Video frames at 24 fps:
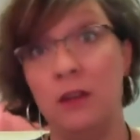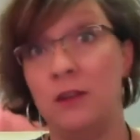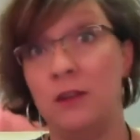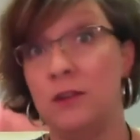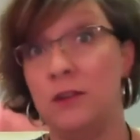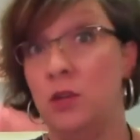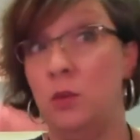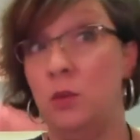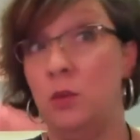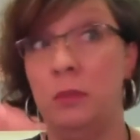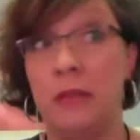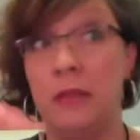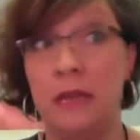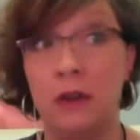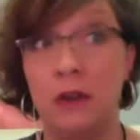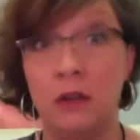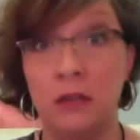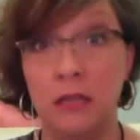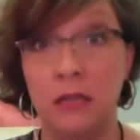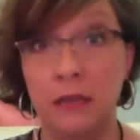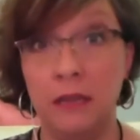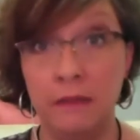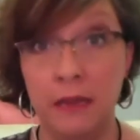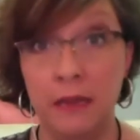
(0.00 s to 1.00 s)
Do you plan
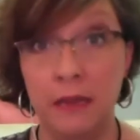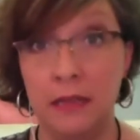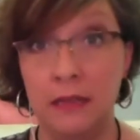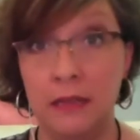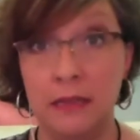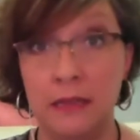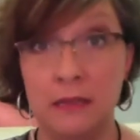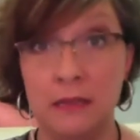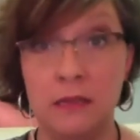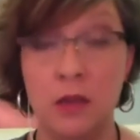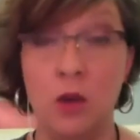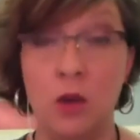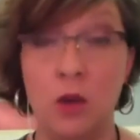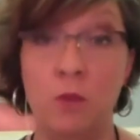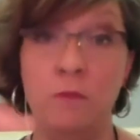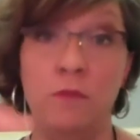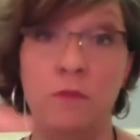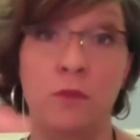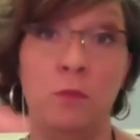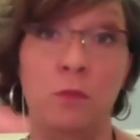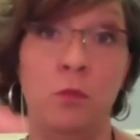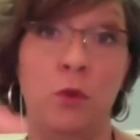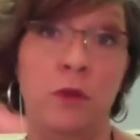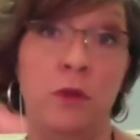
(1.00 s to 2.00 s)
on living in this home
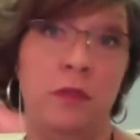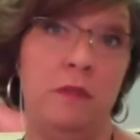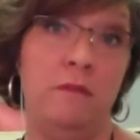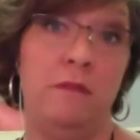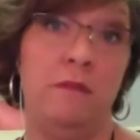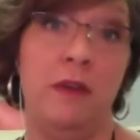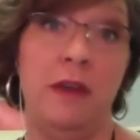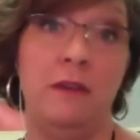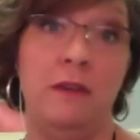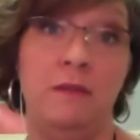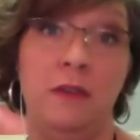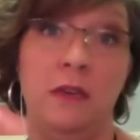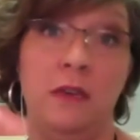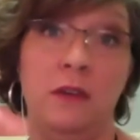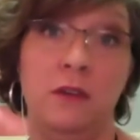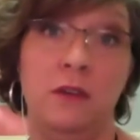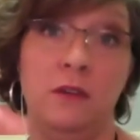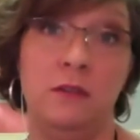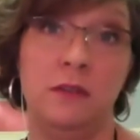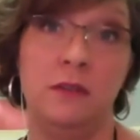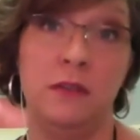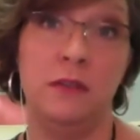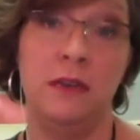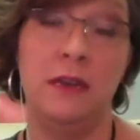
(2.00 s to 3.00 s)
for more than 5
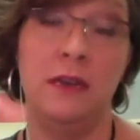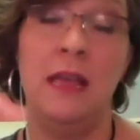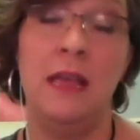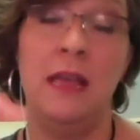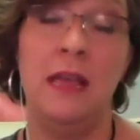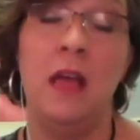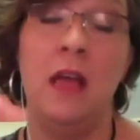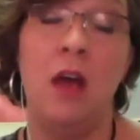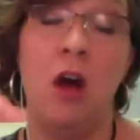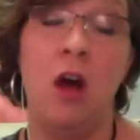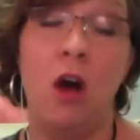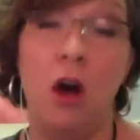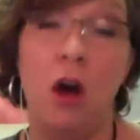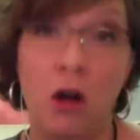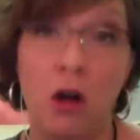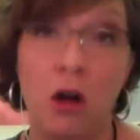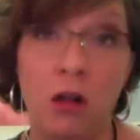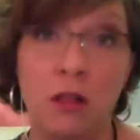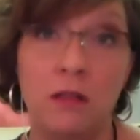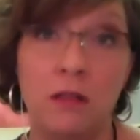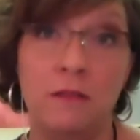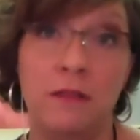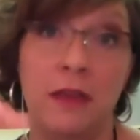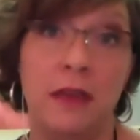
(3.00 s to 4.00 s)
years? And
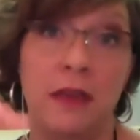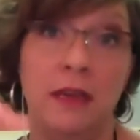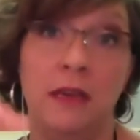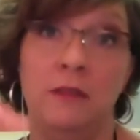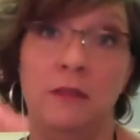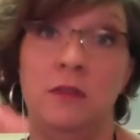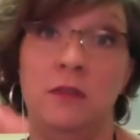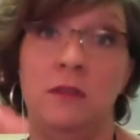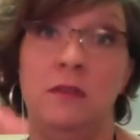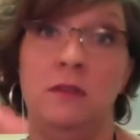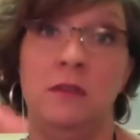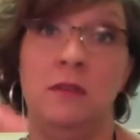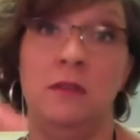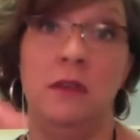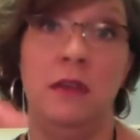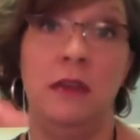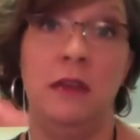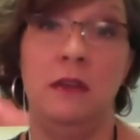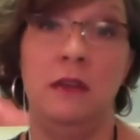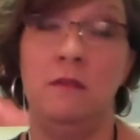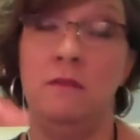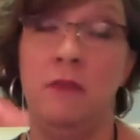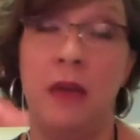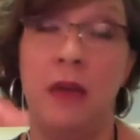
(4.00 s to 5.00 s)
all of that gives us
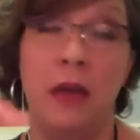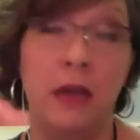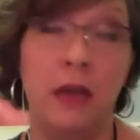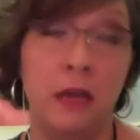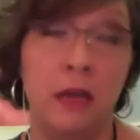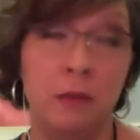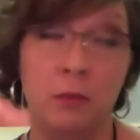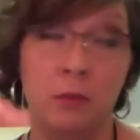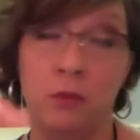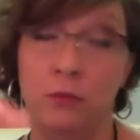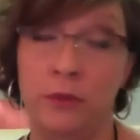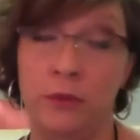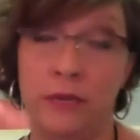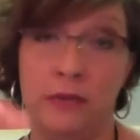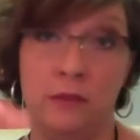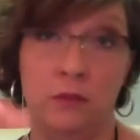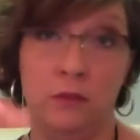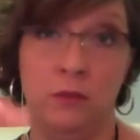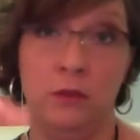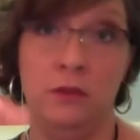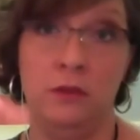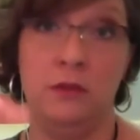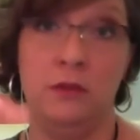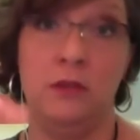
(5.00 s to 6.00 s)
invaluable
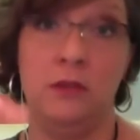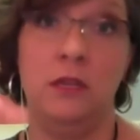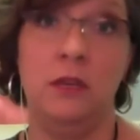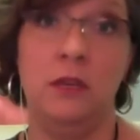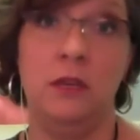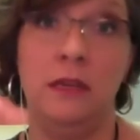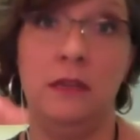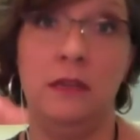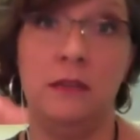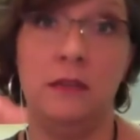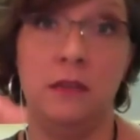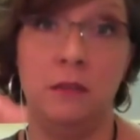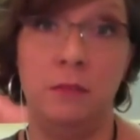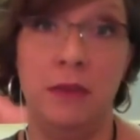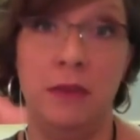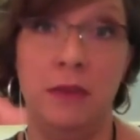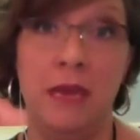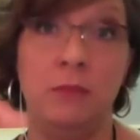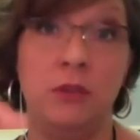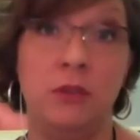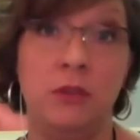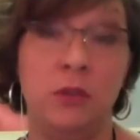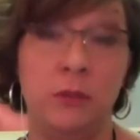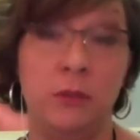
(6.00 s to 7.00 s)
resource to be
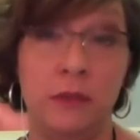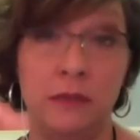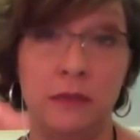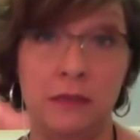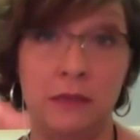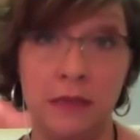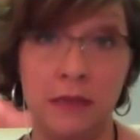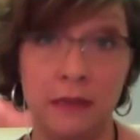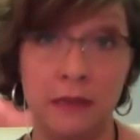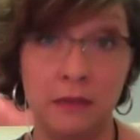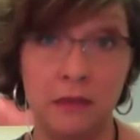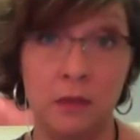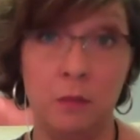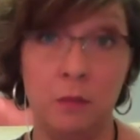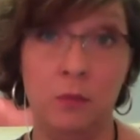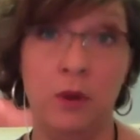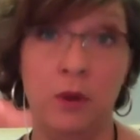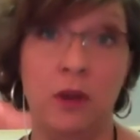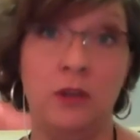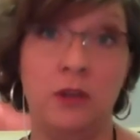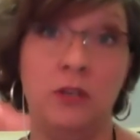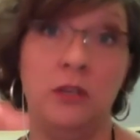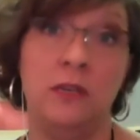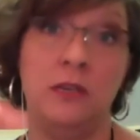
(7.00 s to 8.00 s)
able to assess the
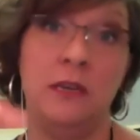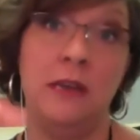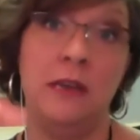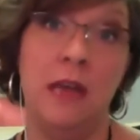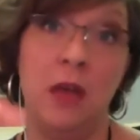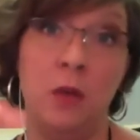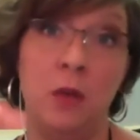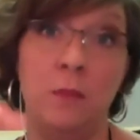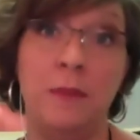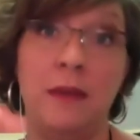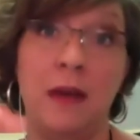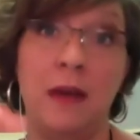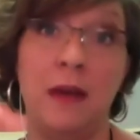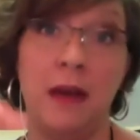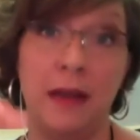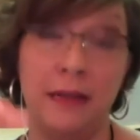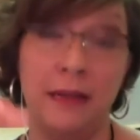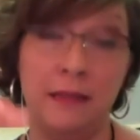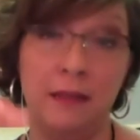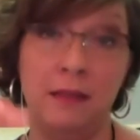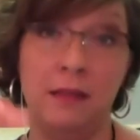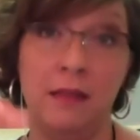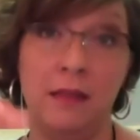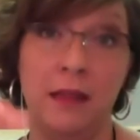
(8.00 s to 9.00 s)
project and help
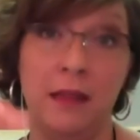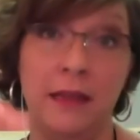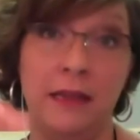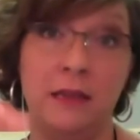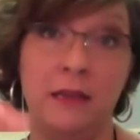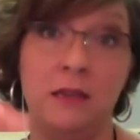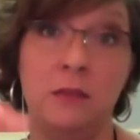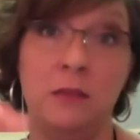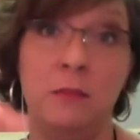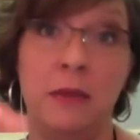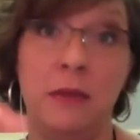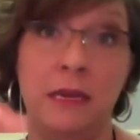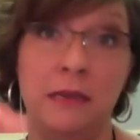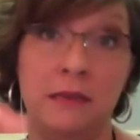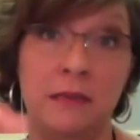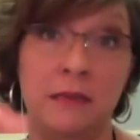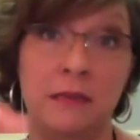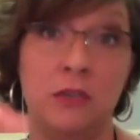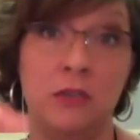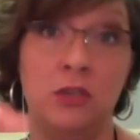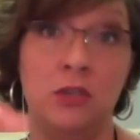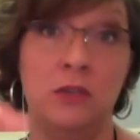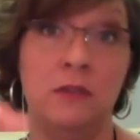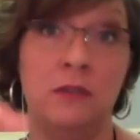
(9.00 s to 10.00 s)
guide the client to make
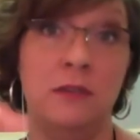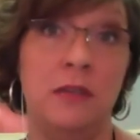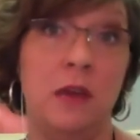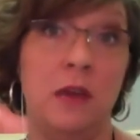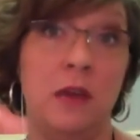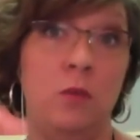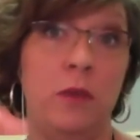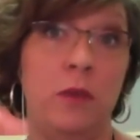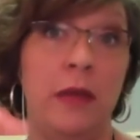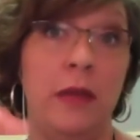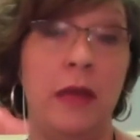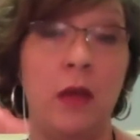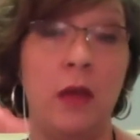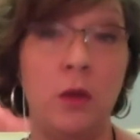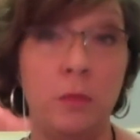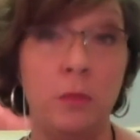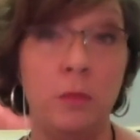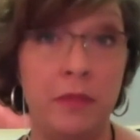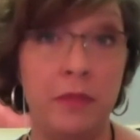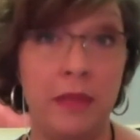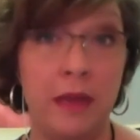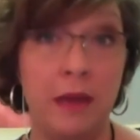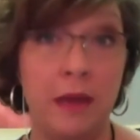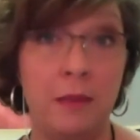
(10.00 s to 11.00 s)
decisions that will help
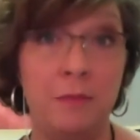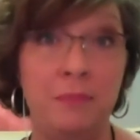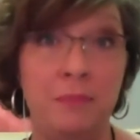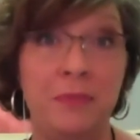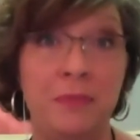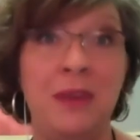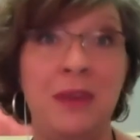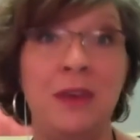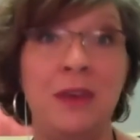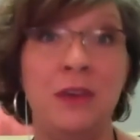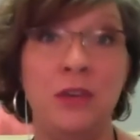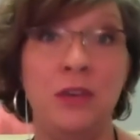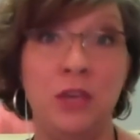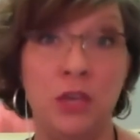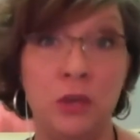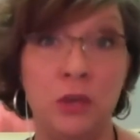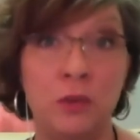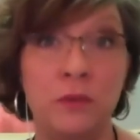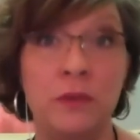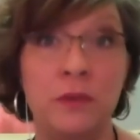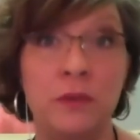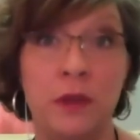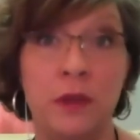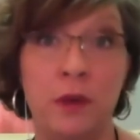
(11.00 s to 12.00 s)
them
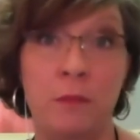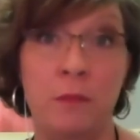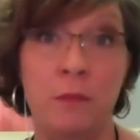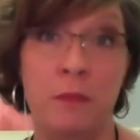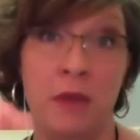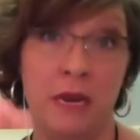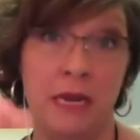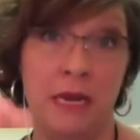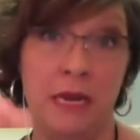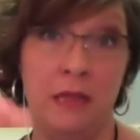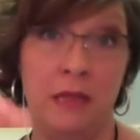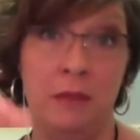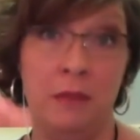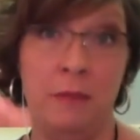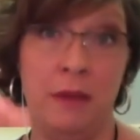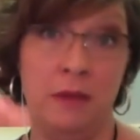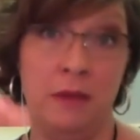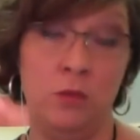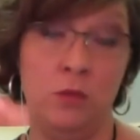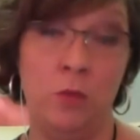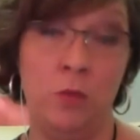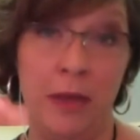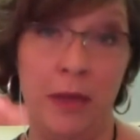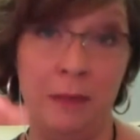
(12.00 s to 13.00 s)
use their money in the
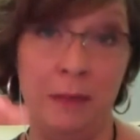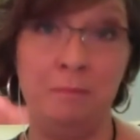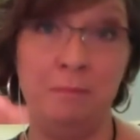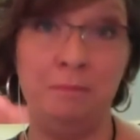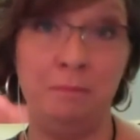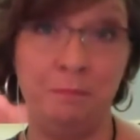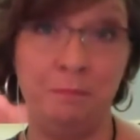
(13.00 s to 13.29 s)
best way.